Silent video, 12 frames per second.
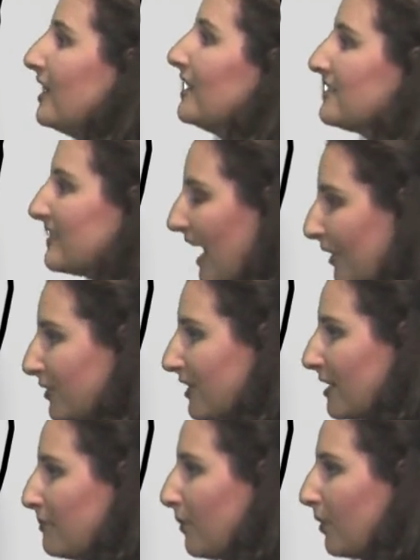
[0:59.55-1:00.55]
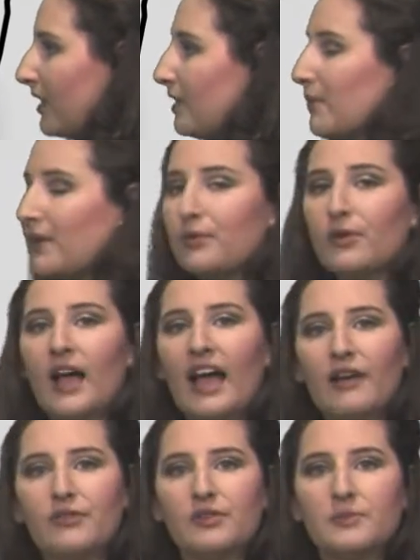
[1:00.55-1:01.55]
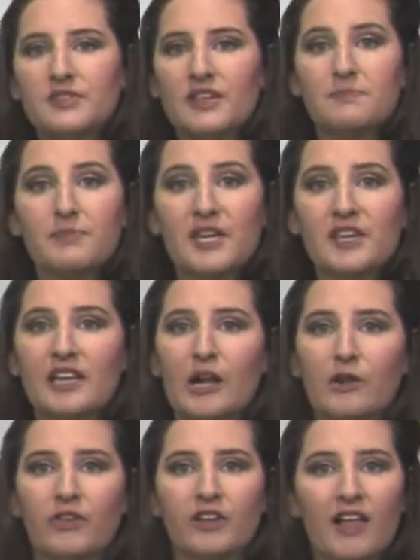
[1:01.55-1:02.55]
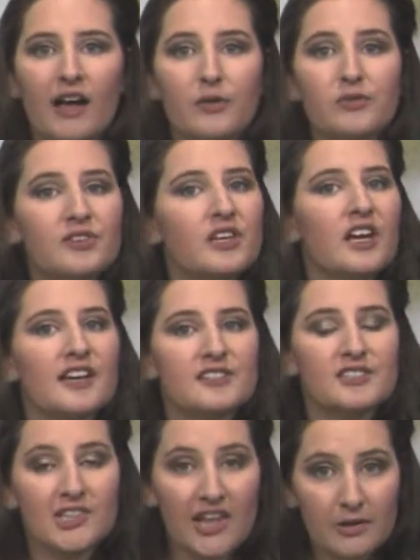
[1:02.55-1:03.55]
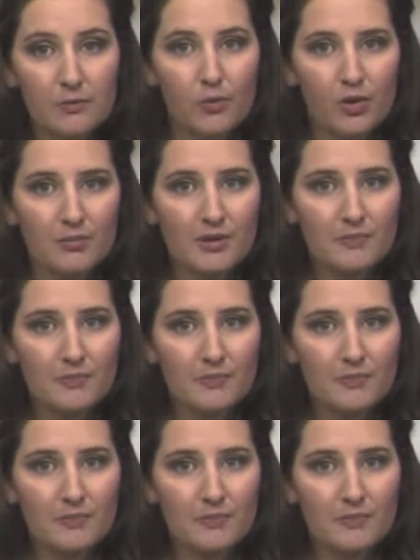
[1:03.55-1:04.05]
Saturday morning, we will have some sun peeking out of the clouds, a slight warm up